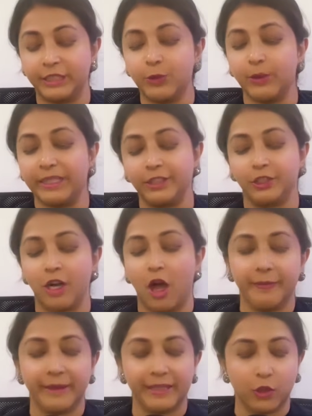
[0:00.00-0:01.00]

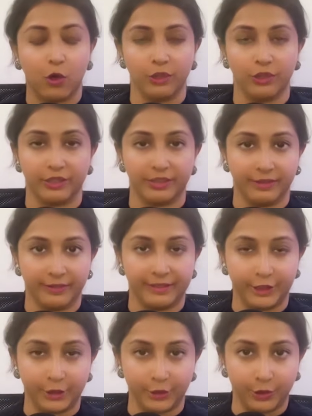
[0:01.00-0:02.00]
economic order
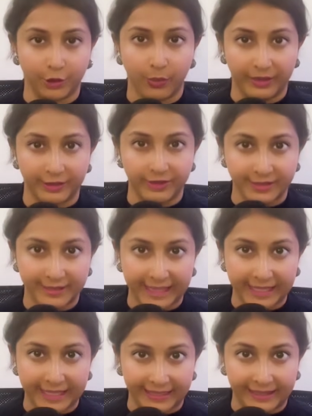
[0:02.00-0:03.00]
that you're going to
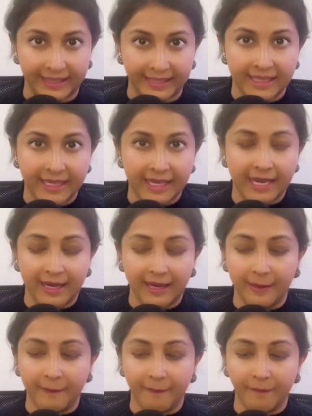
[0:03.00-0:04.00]
see.
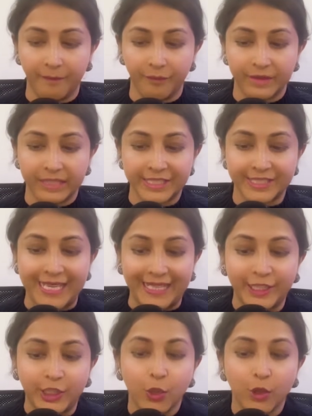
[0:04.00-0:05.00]

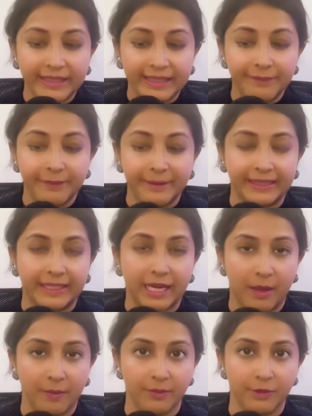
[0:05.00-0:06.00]
Security
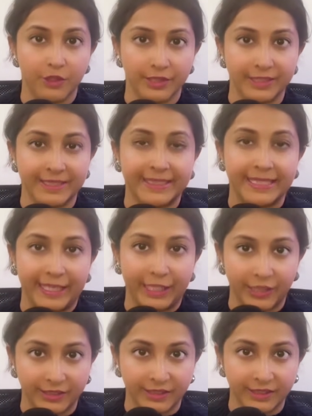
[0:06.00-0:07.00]
becomes a
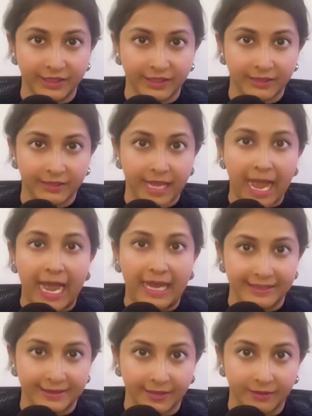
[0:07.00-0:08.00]
scarce
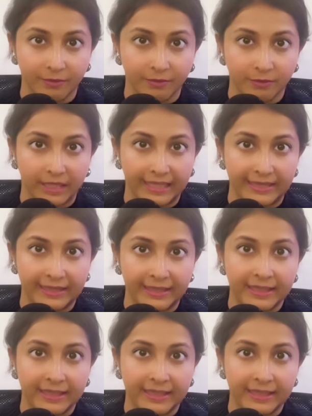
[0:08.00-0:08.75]
asset. right?